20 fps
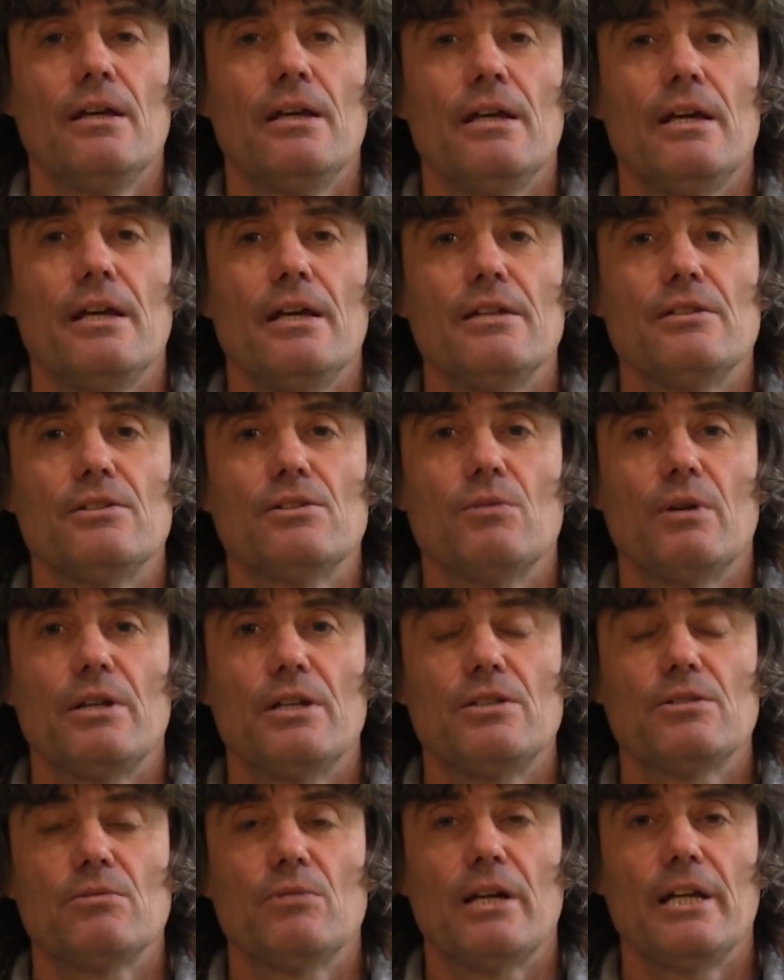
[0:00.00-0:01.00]
in
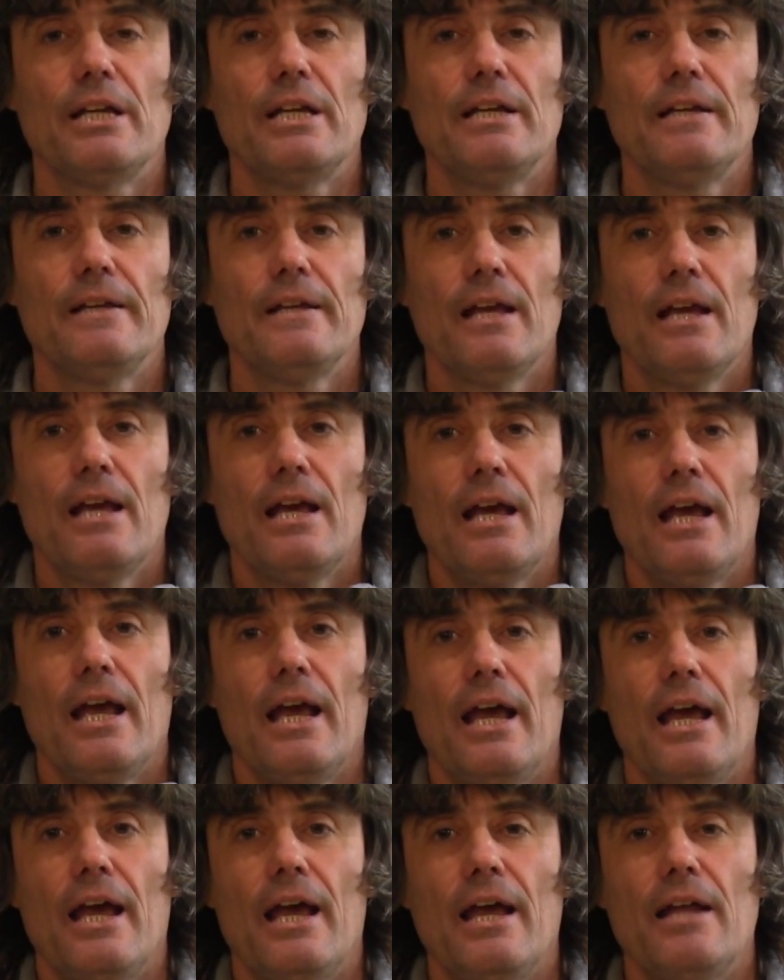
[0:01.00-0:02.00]
2020,
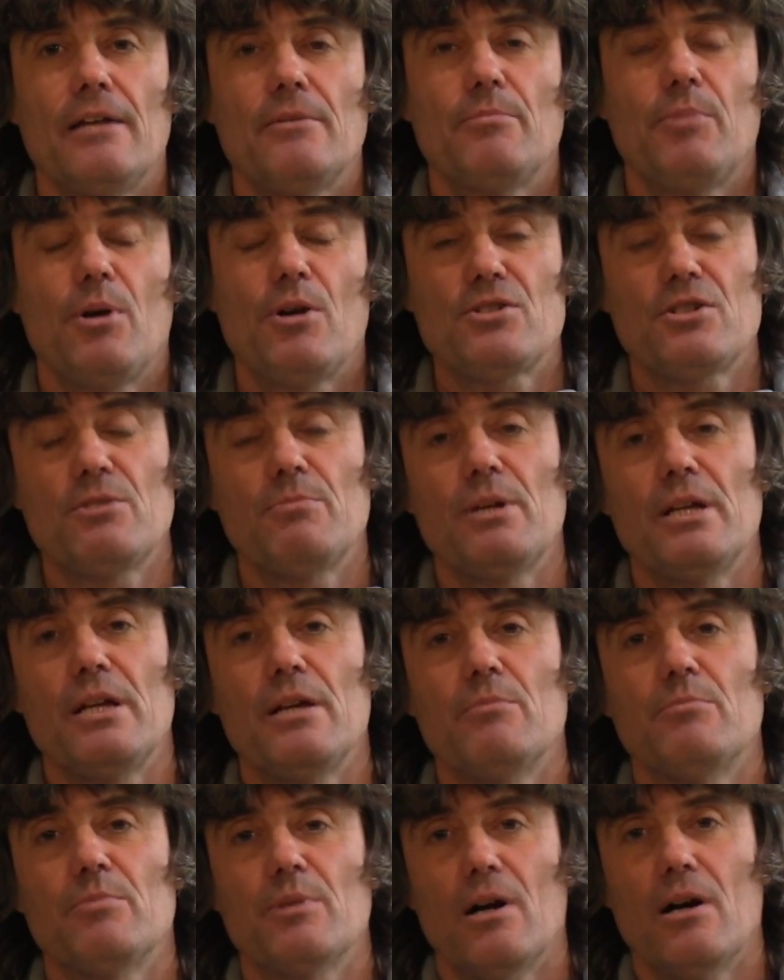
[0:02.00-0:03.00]
and possibly
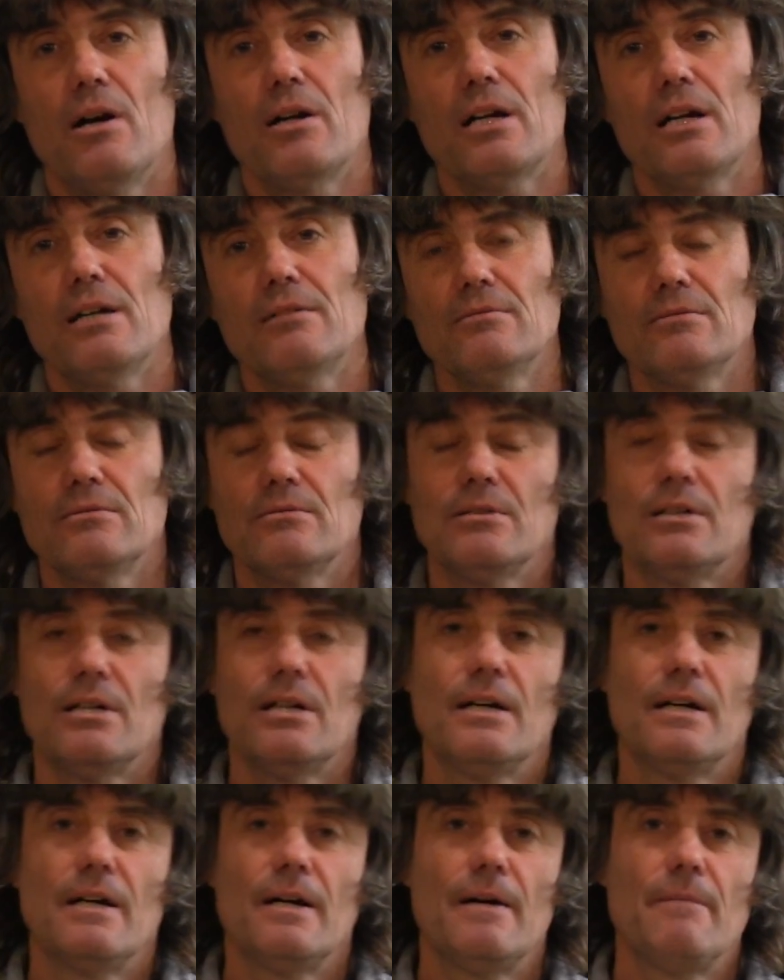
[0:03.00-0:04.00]
in Braga
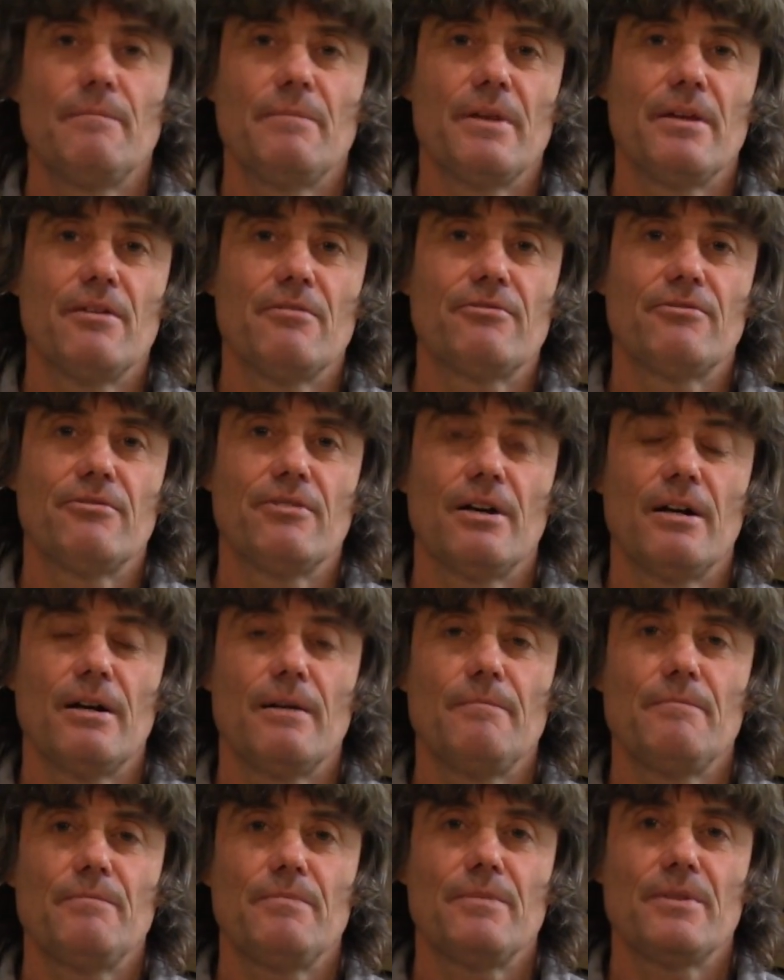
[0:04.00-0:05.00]
if
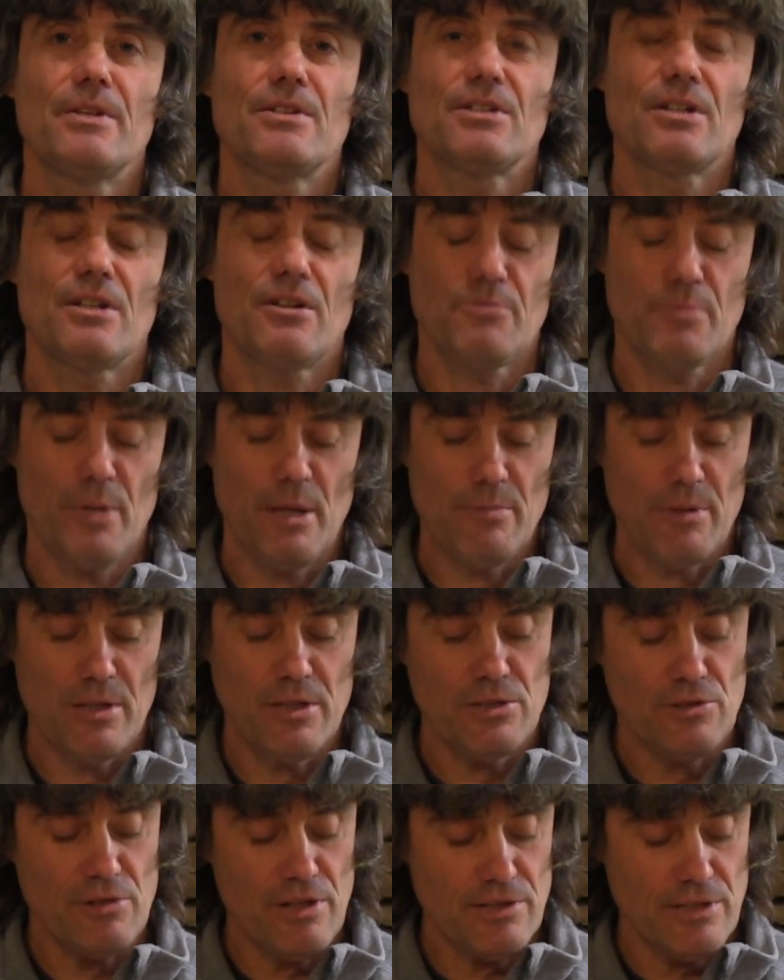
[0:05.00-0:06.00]
there's enough people
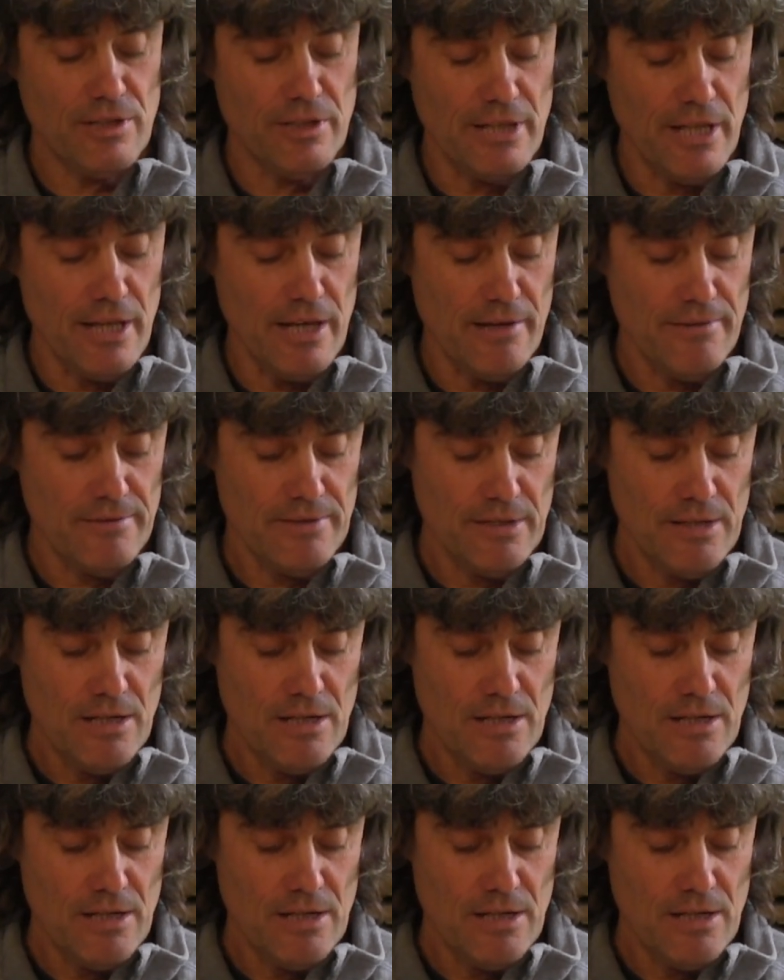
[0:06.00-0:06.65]
interested there.